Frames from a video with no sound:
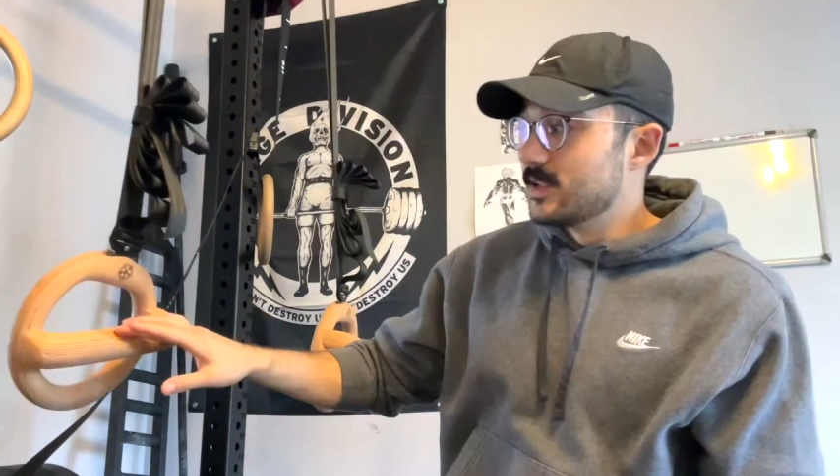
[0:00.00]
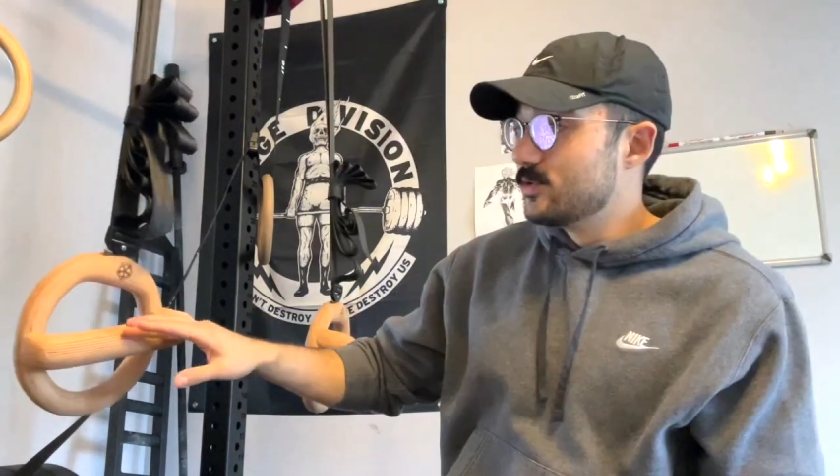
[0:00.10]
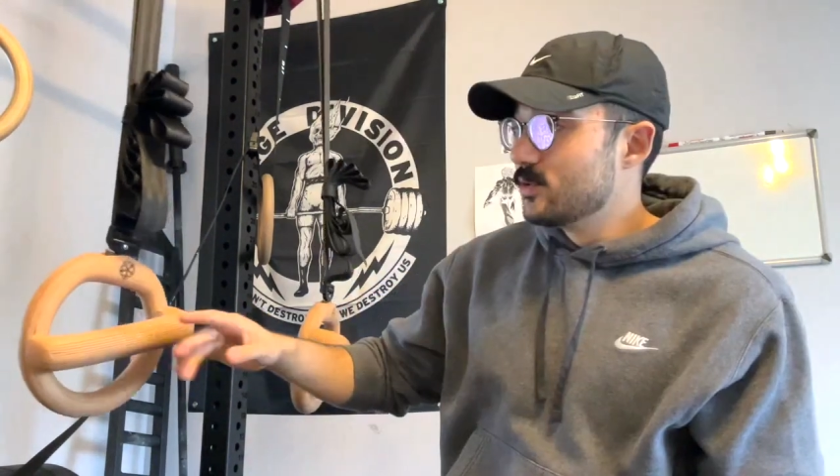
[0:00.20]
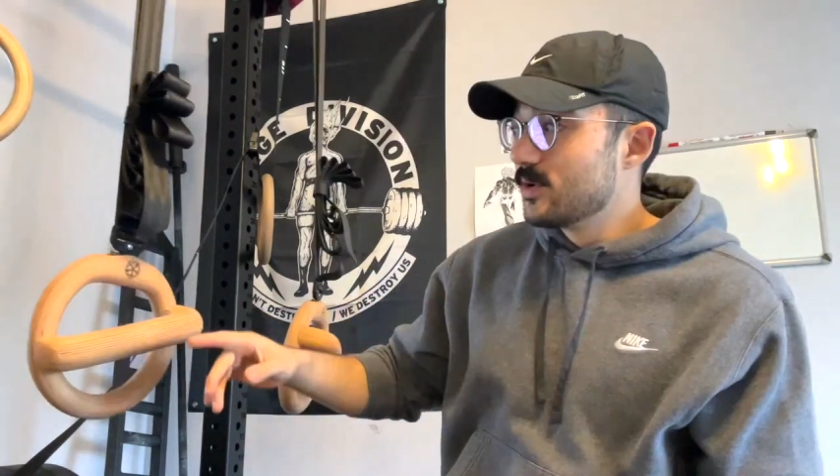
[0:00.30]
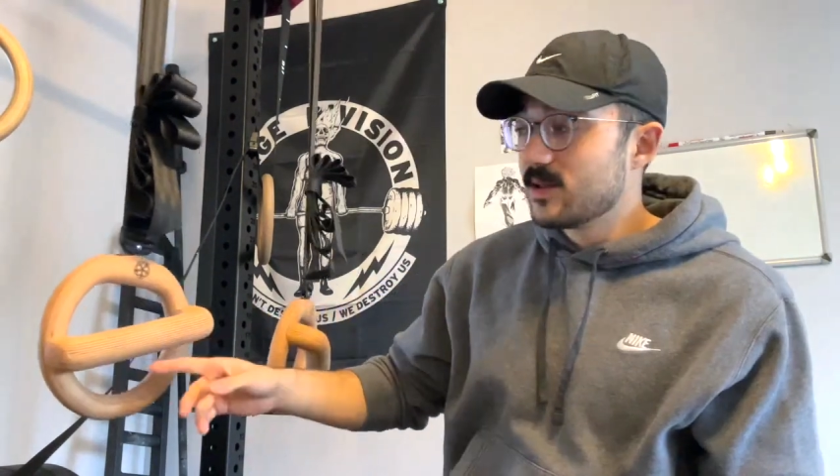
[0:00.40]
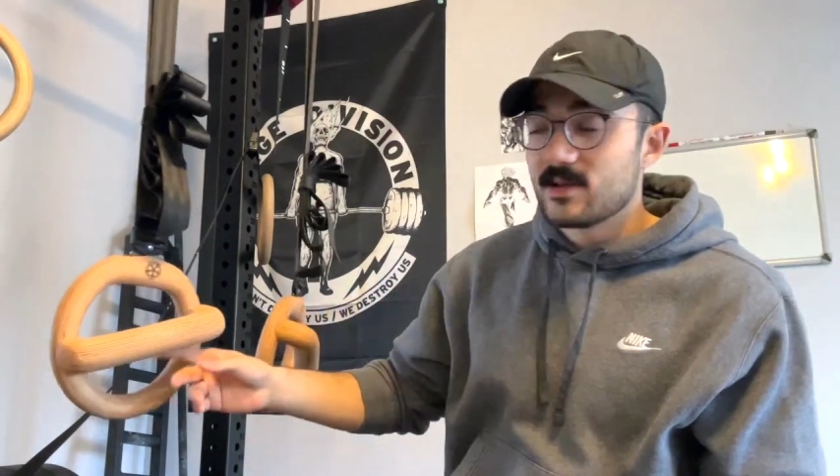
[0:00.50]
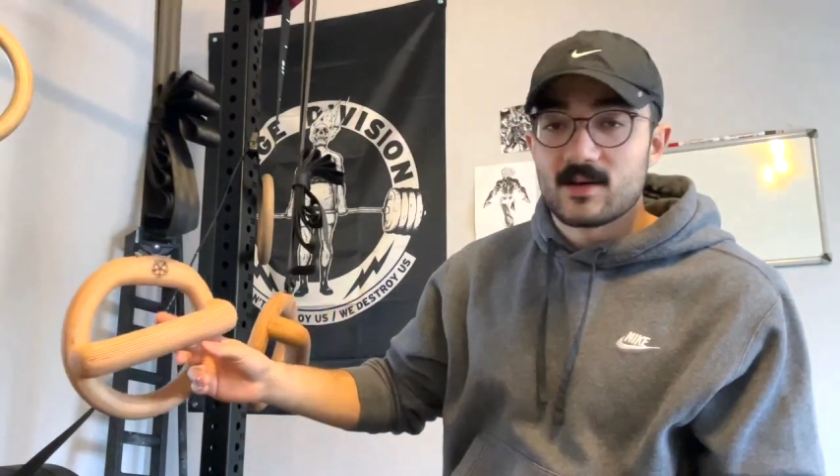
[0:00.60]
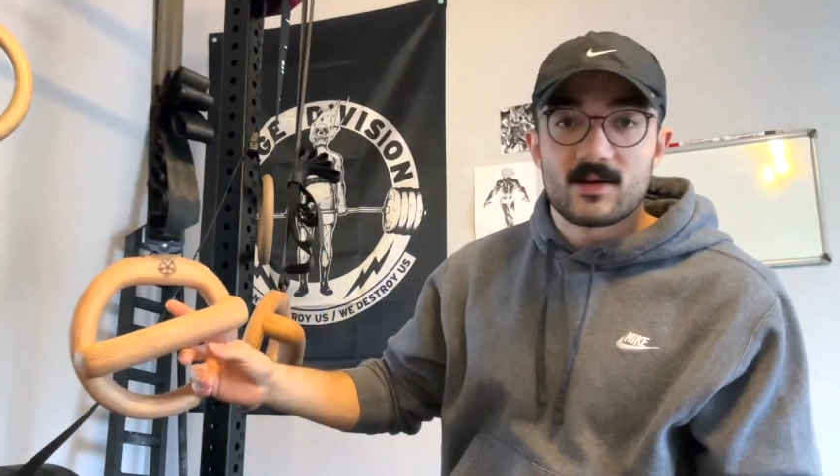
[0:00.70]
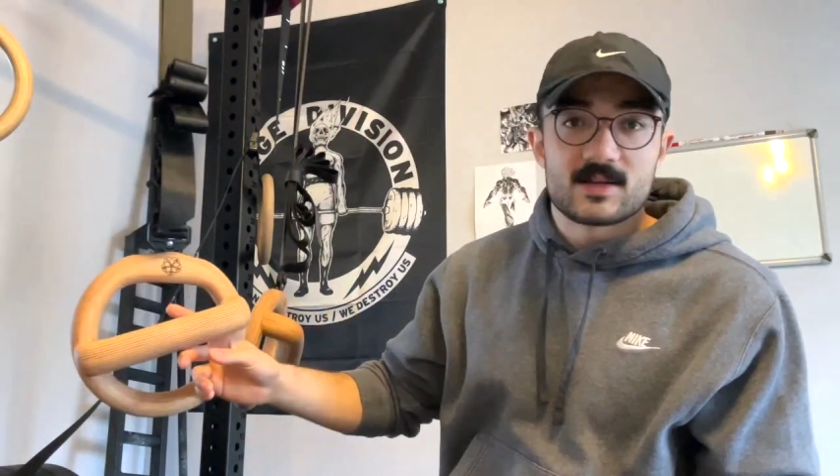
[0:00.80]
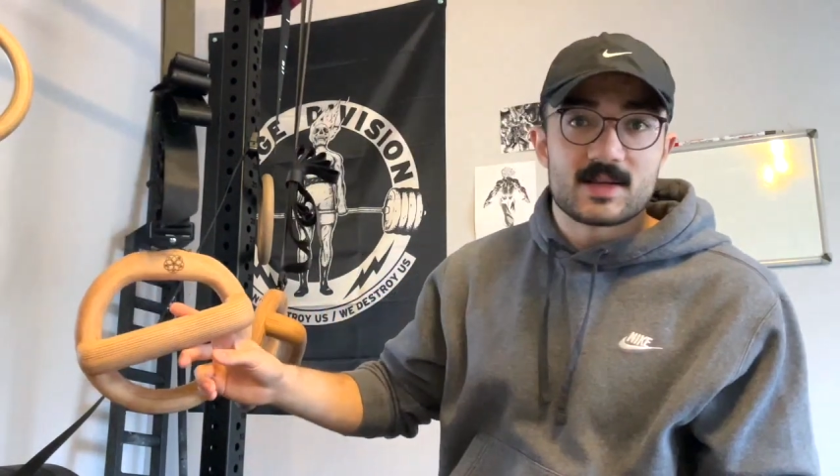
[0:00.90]
do,
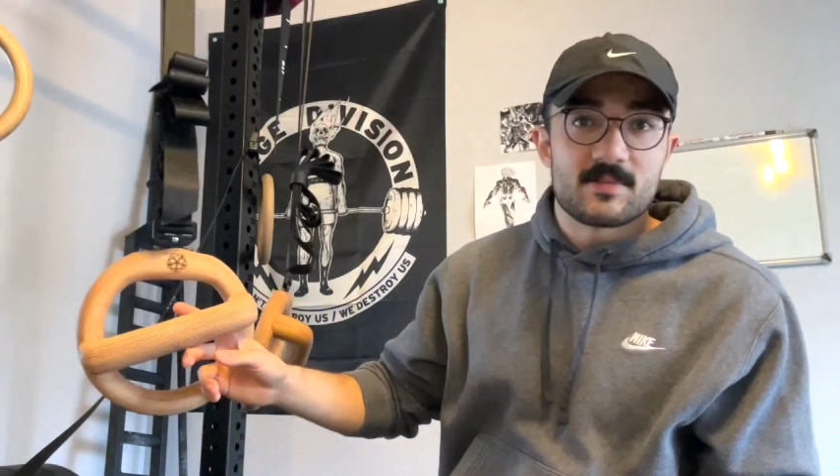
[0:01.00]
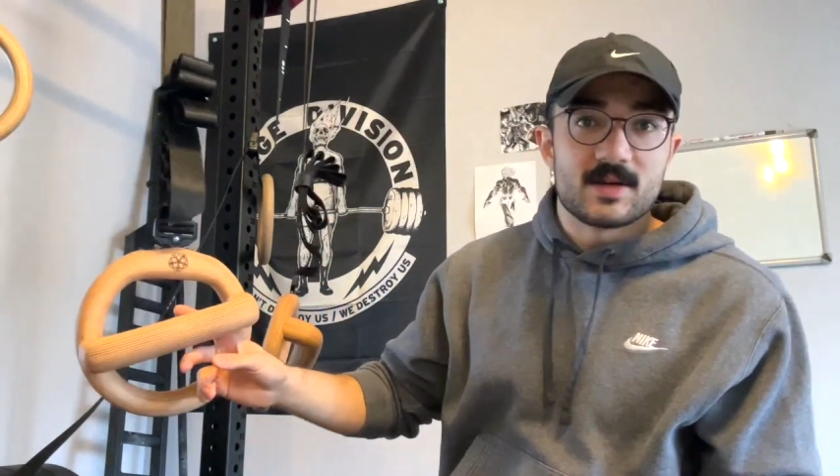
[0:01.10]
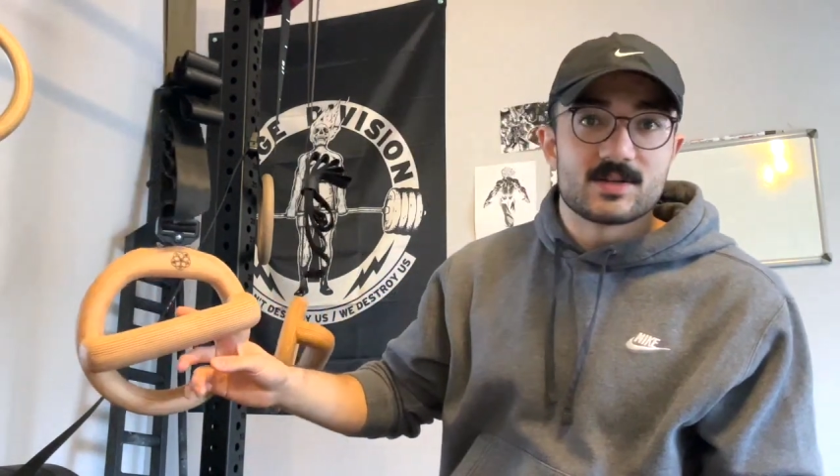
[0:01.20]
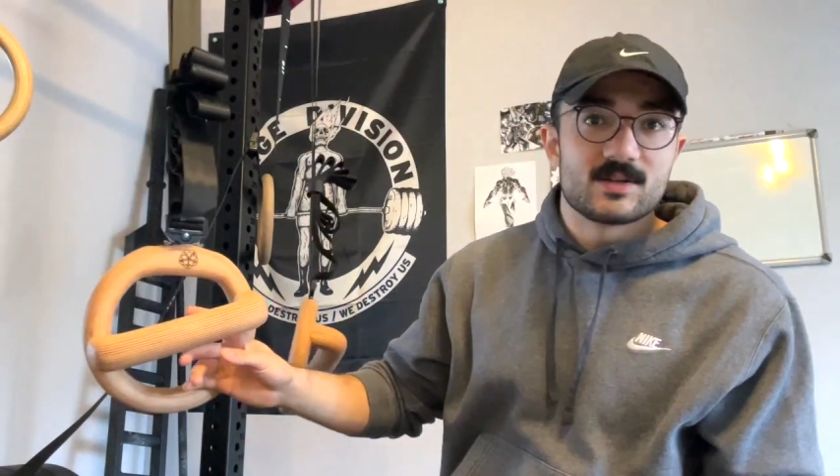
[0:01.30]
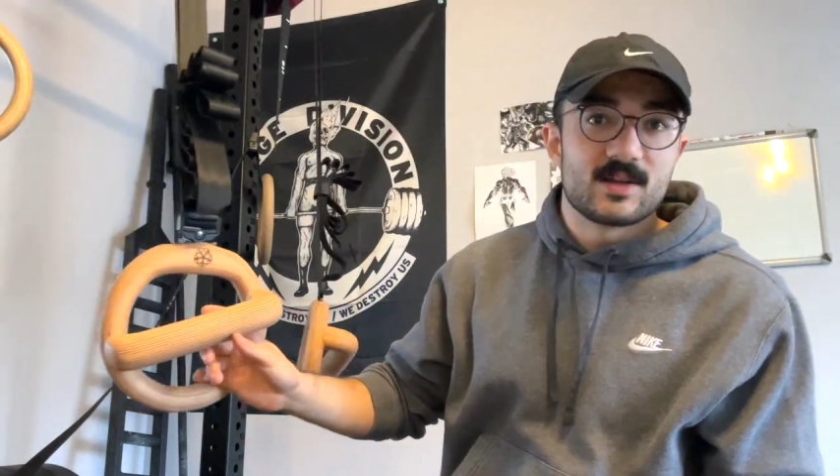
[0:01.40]
as I mentioned,